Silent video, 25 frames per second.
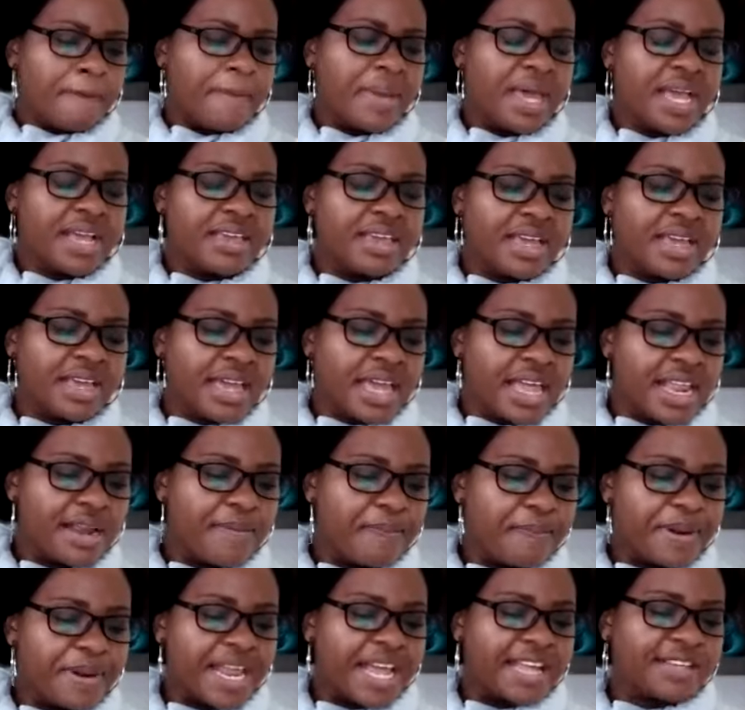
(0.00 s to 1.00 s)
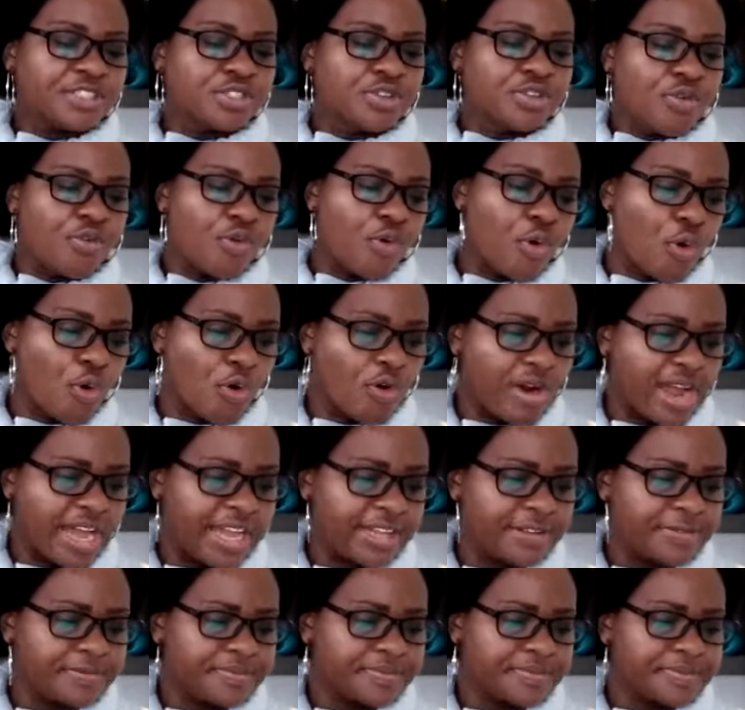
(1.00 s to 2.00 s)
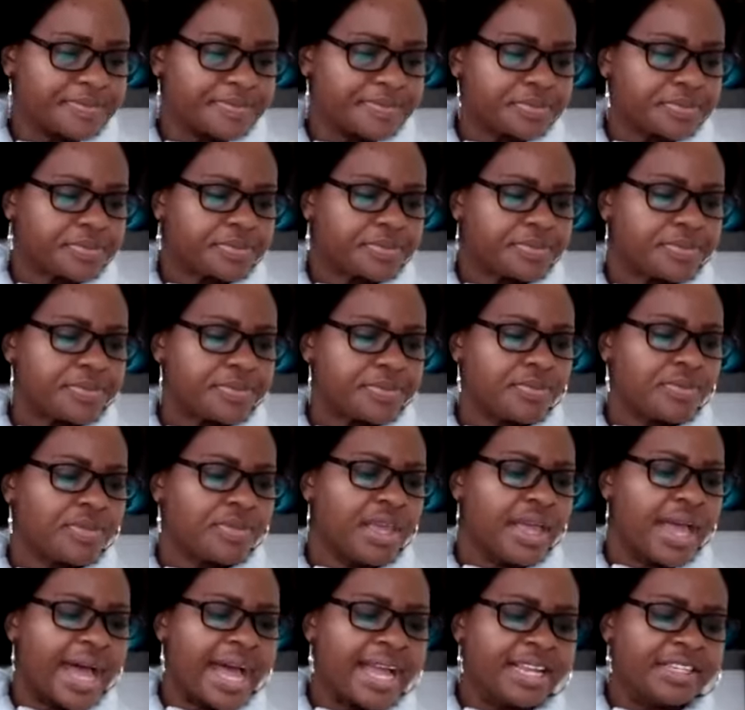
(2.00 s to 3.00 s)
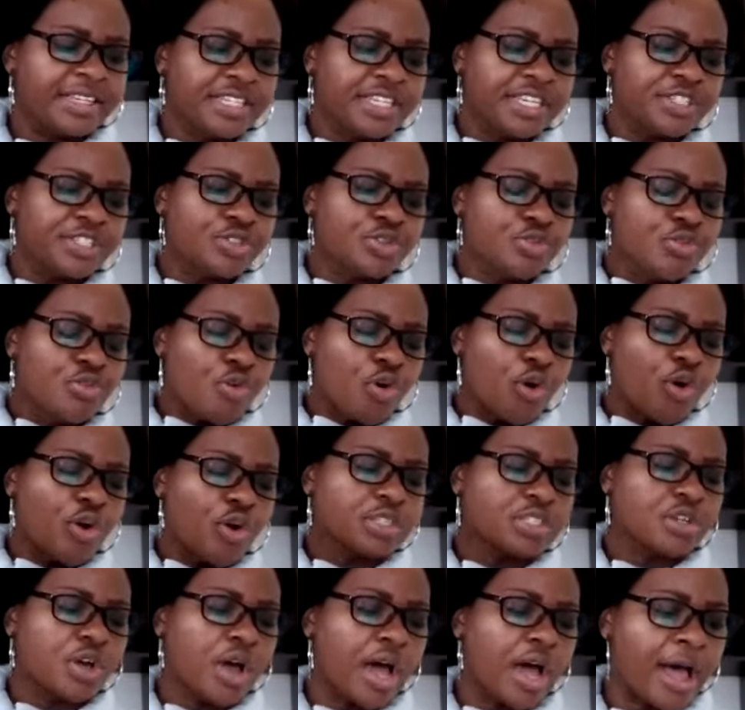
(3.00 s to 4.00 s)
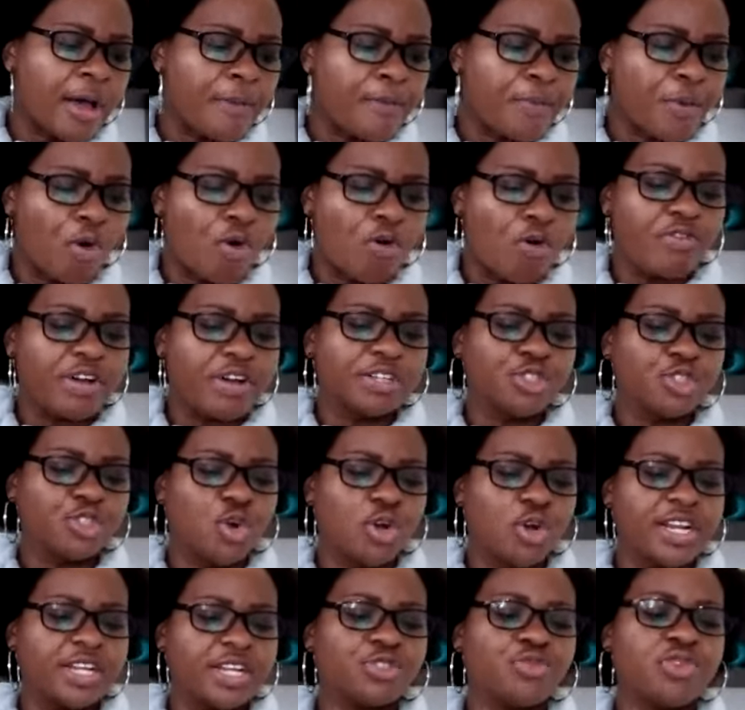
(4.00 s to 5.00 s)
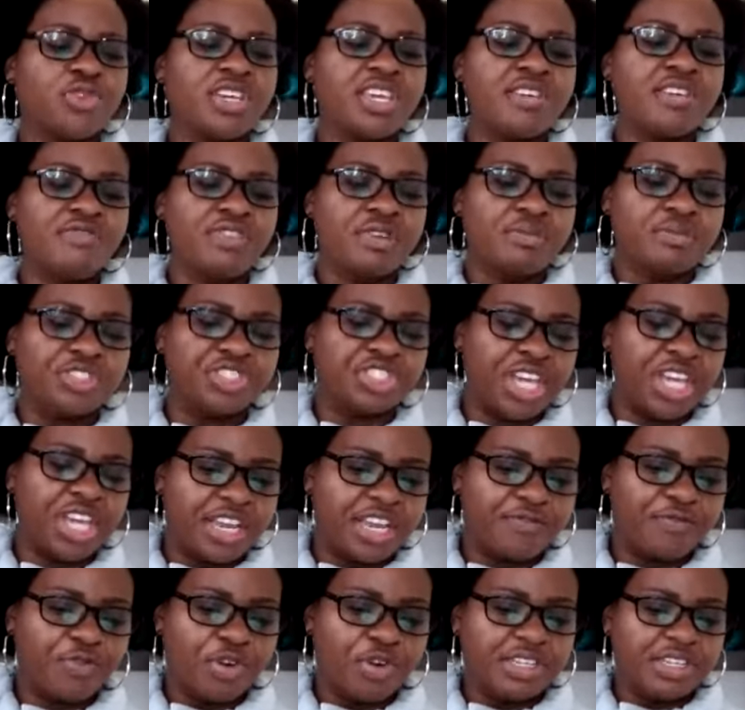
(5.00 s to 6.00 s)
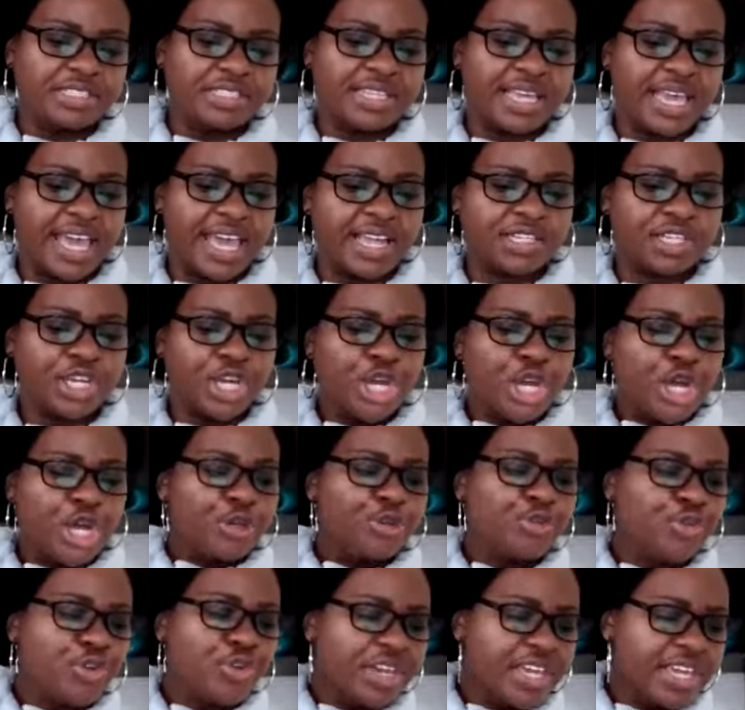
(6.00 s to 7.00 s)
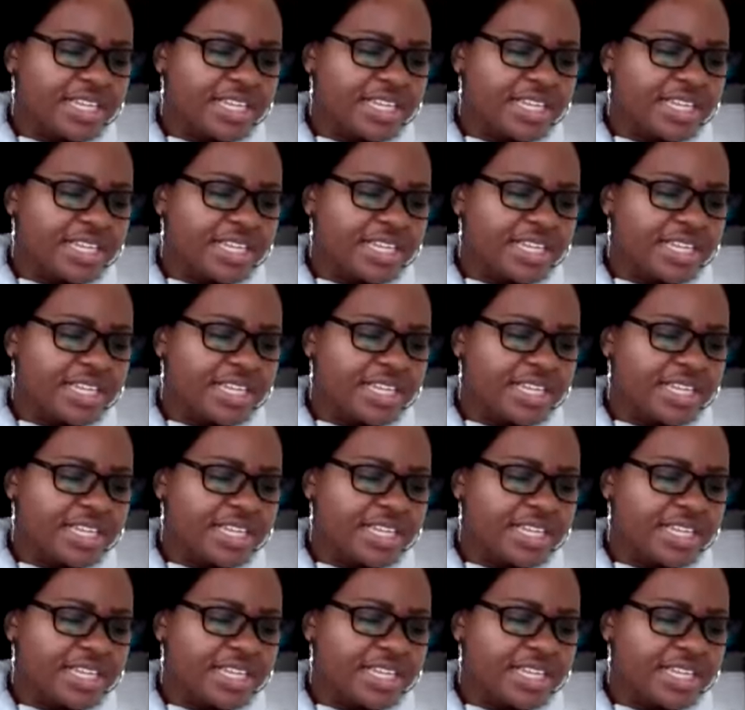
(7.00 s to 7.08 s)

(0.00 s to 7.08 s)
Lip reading: making a plant grow, right? And it grows up over Jonah to give him shade for his head, to